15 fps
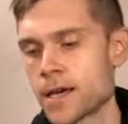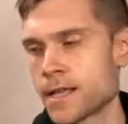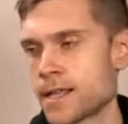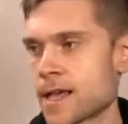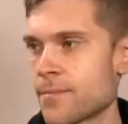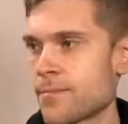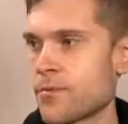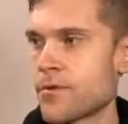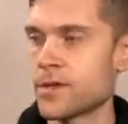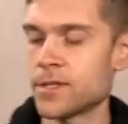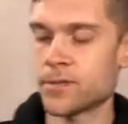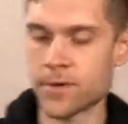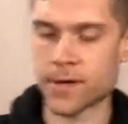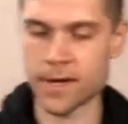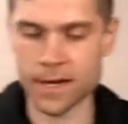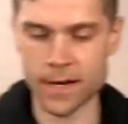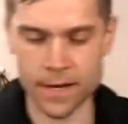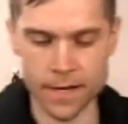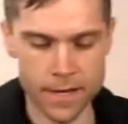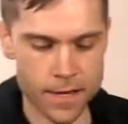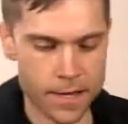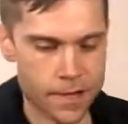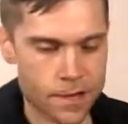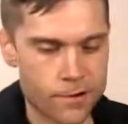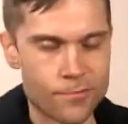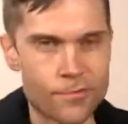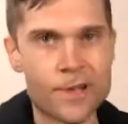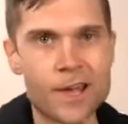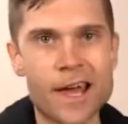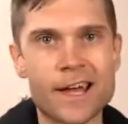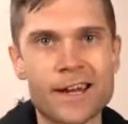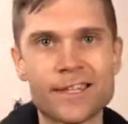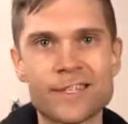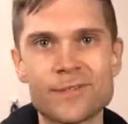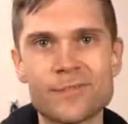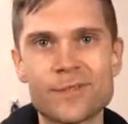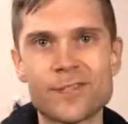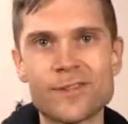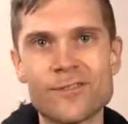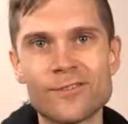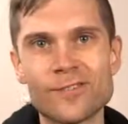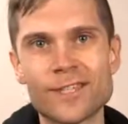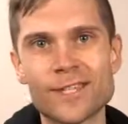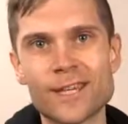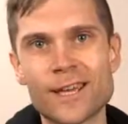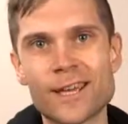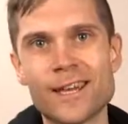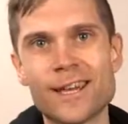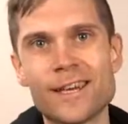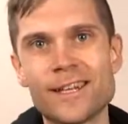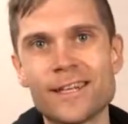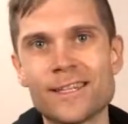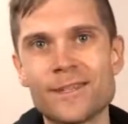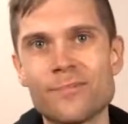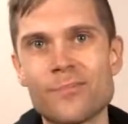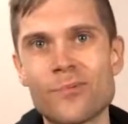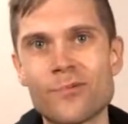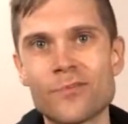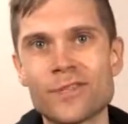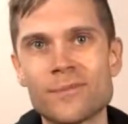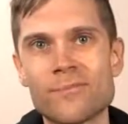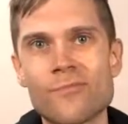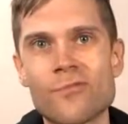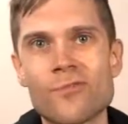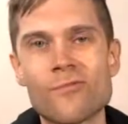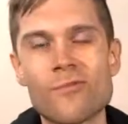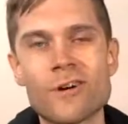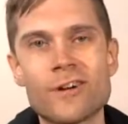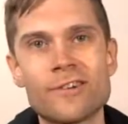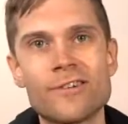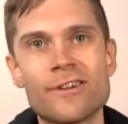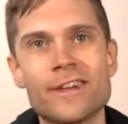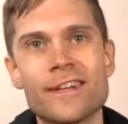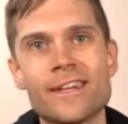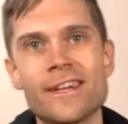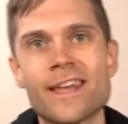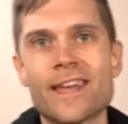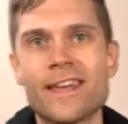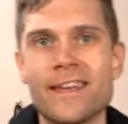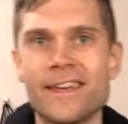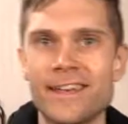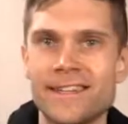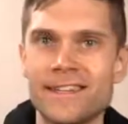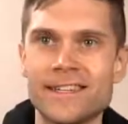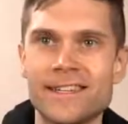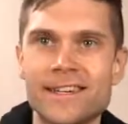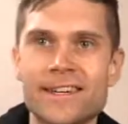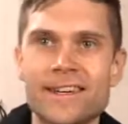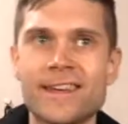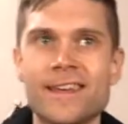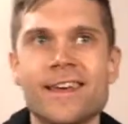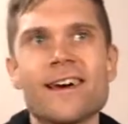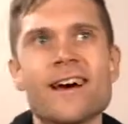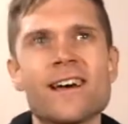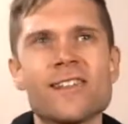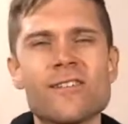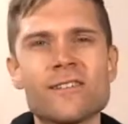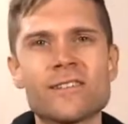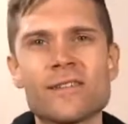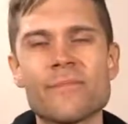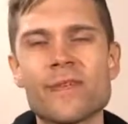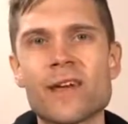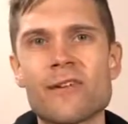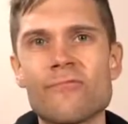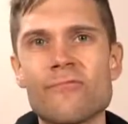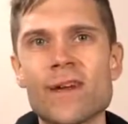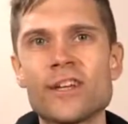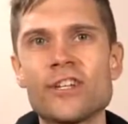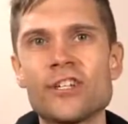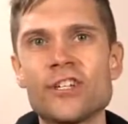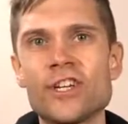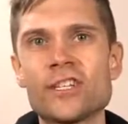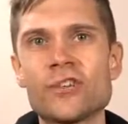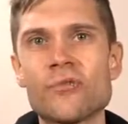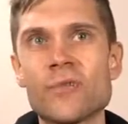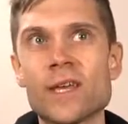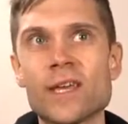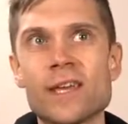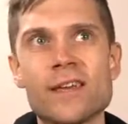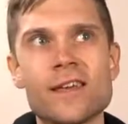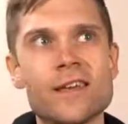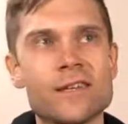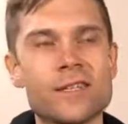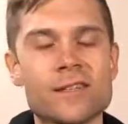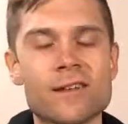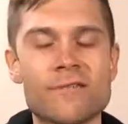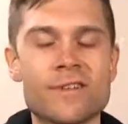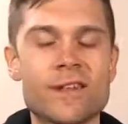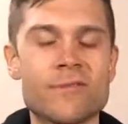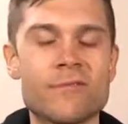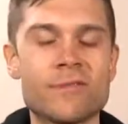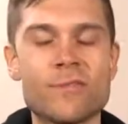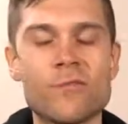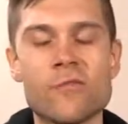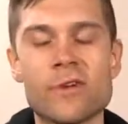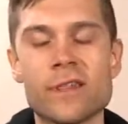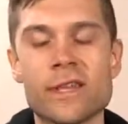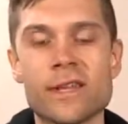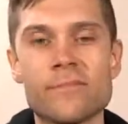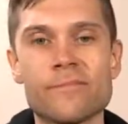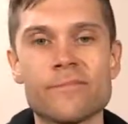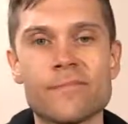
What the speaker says: at that point. So I kind of re-added some salt and poured some more water in. And I lost some of that red shiso-y stuff that I was boiling.